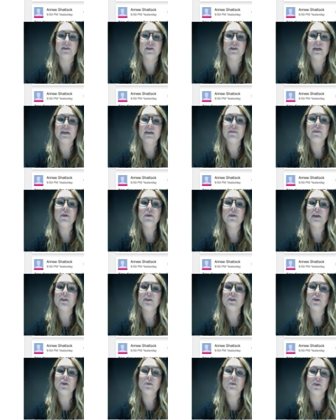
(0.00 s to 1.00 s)
So even though
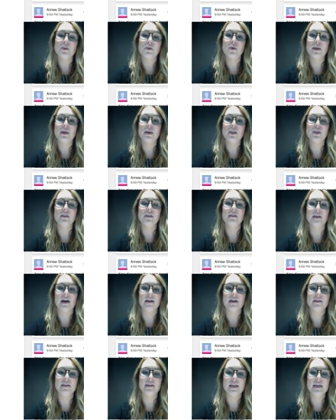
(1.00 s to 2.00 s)
that's not what the question's
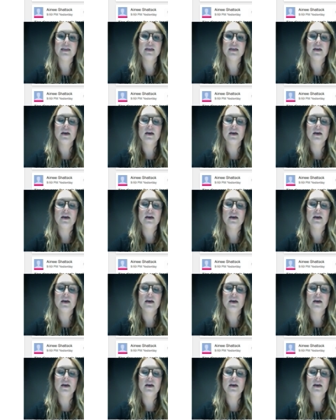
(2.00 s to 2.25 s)
asking,